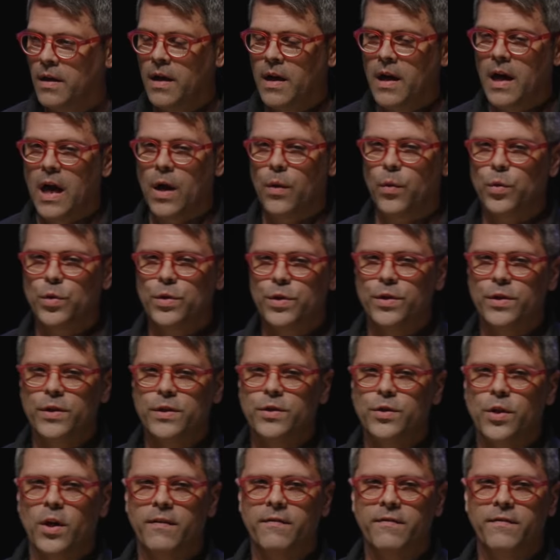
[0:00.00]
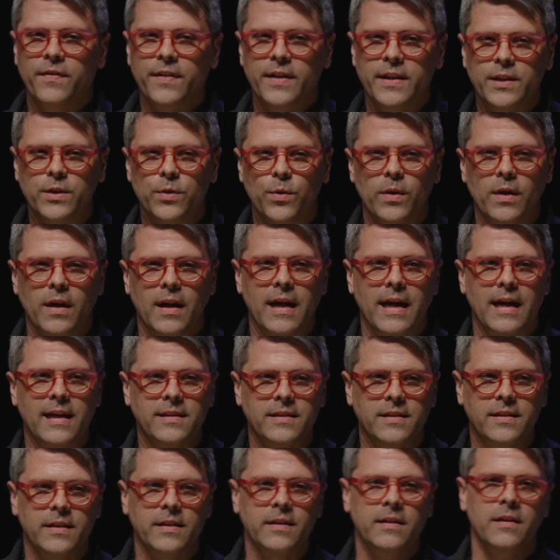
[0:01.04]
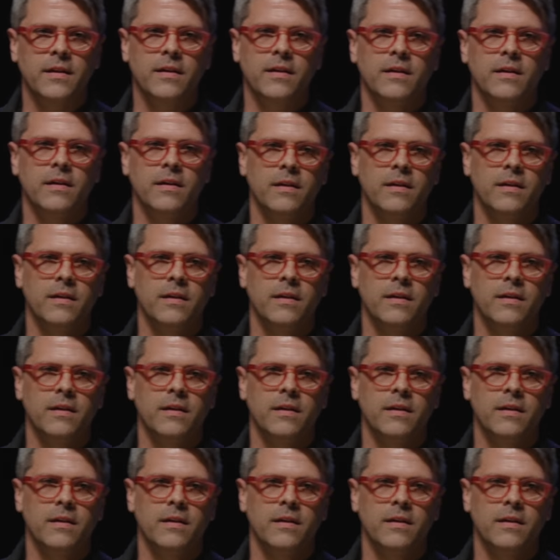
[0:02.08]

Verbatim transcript: I want you to start visualizing